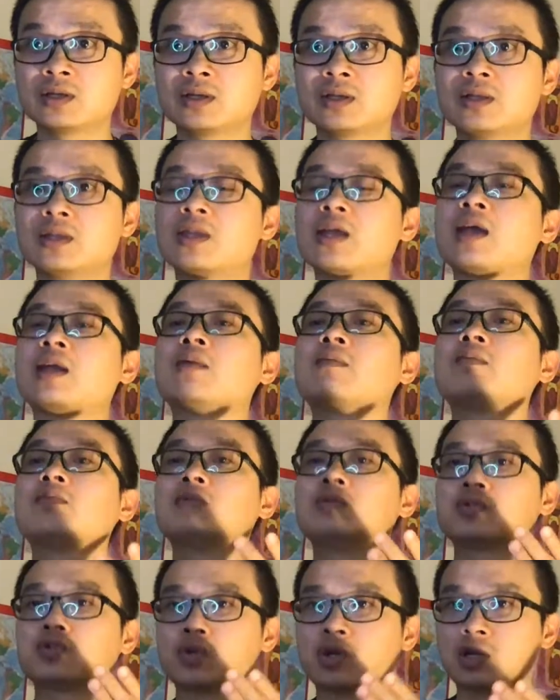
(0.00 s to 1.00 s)
Then
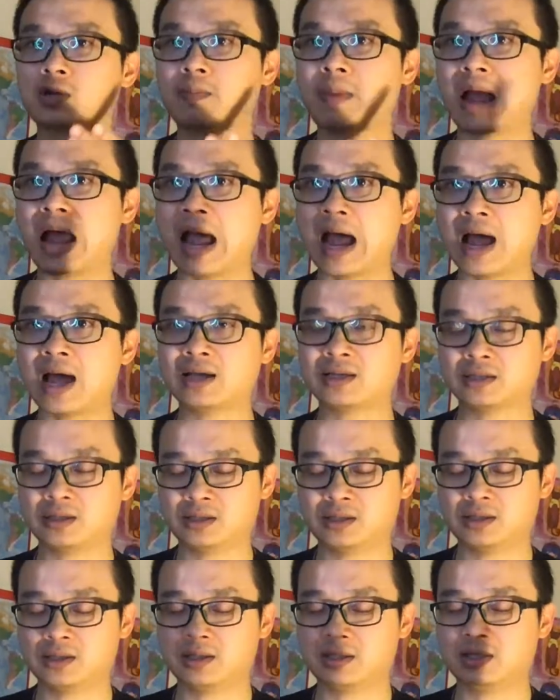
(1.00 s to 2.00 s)
try to pass
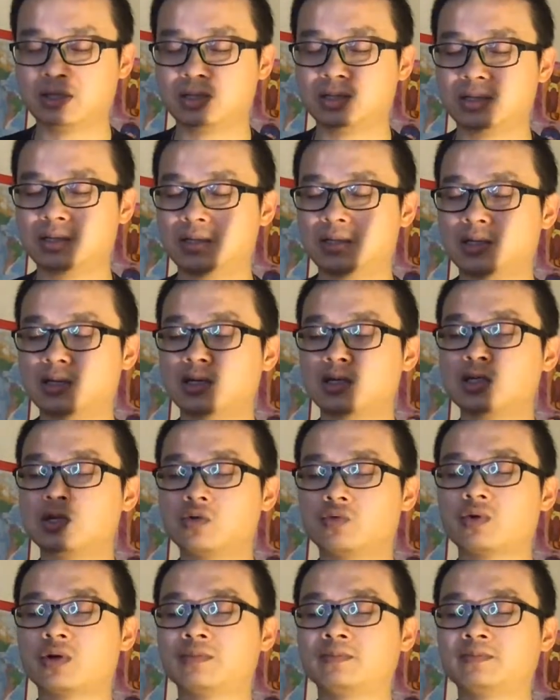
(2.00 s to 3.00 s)

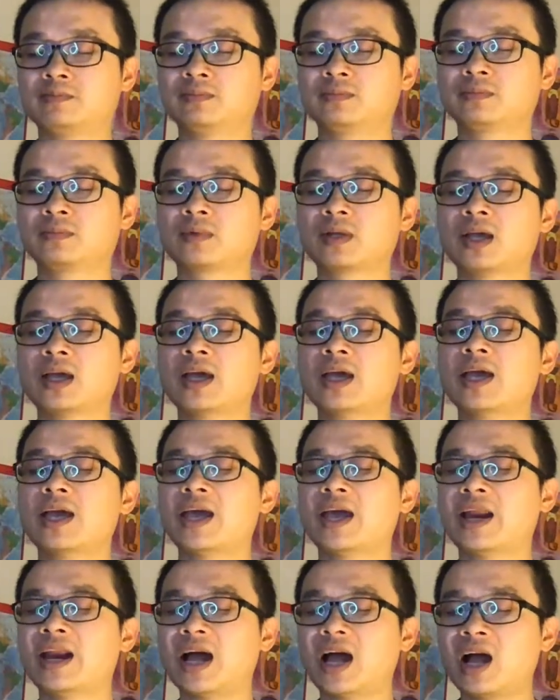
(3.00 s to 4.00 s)
urine.
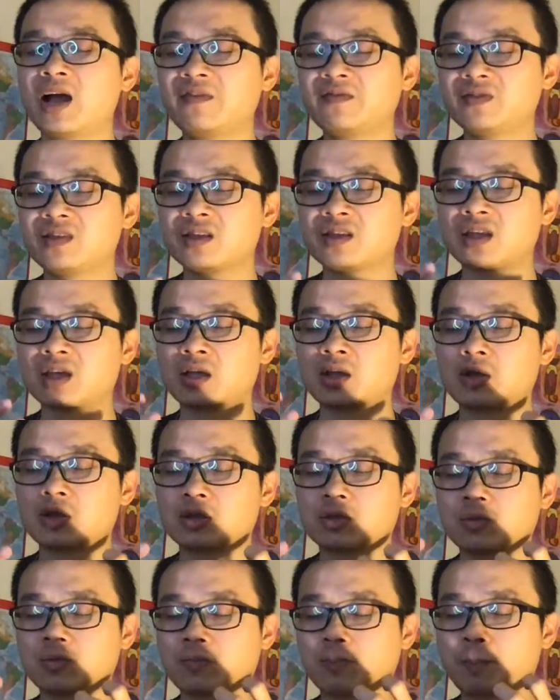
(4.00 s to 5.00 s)
And after they
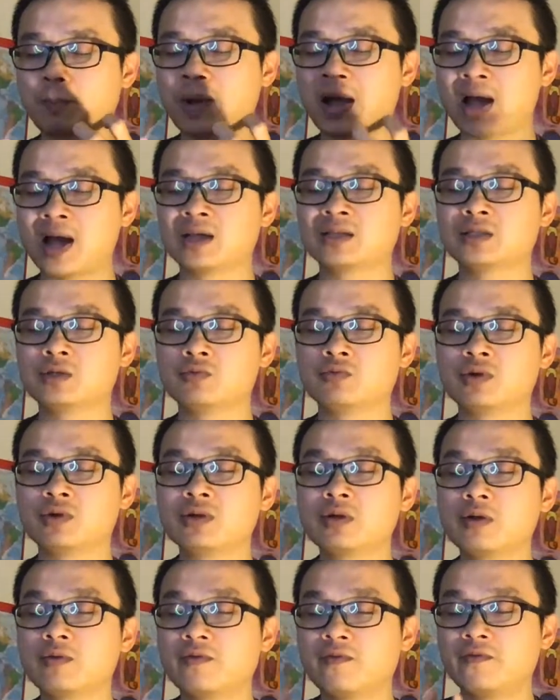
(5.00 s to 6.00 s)
pass
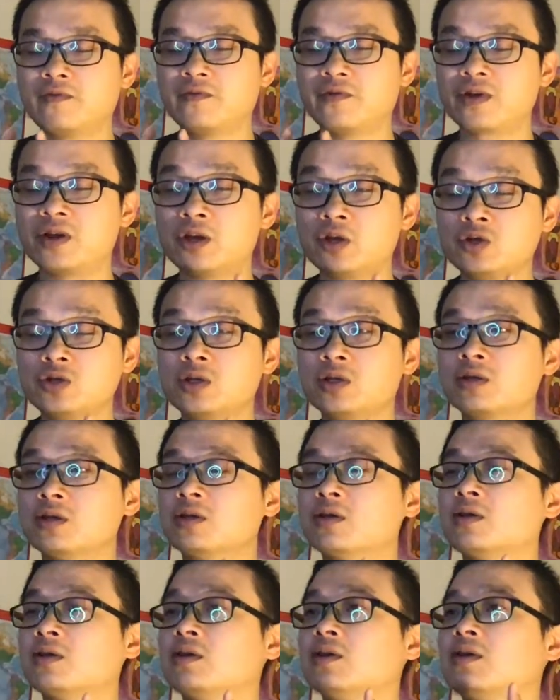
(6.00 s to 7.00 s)
urine, finish,
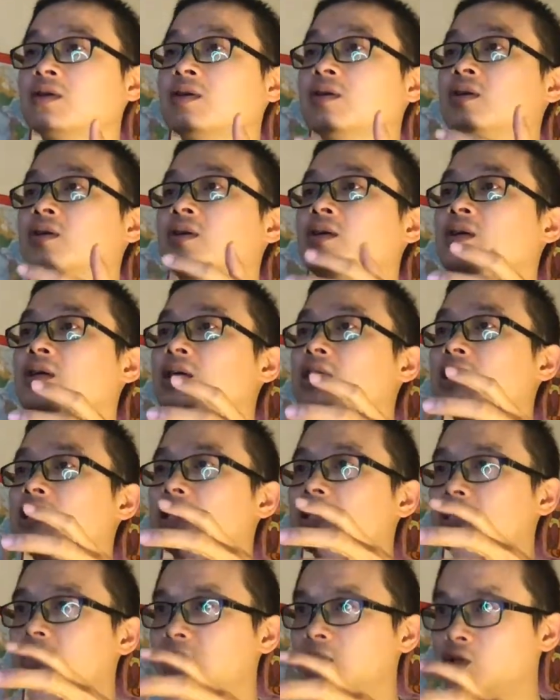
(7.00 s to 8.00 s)

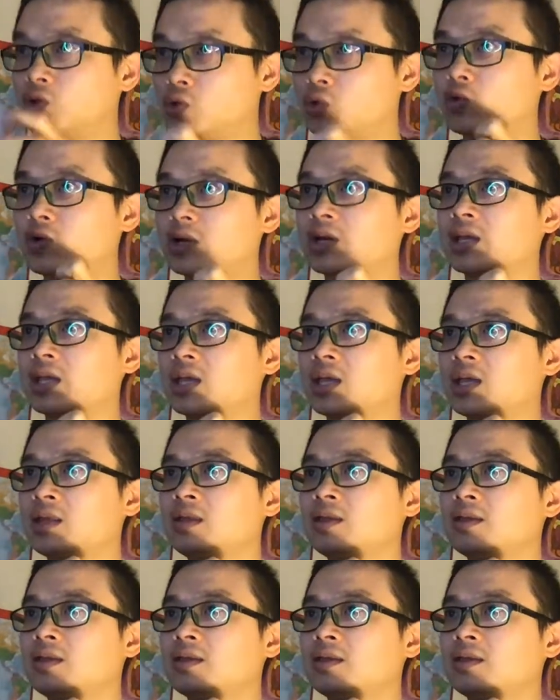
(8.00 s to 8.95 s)
they do it again.